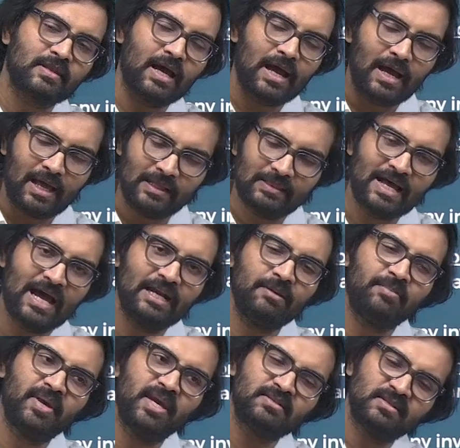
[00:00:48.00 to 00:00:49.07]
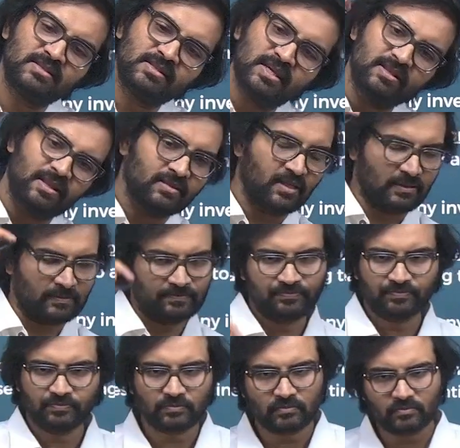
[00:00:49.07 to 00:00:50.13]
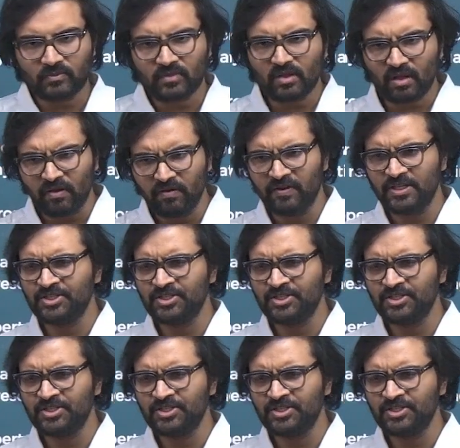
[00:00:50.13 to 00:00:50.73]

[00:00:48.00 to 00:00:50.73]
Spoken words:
dani basis adanta. First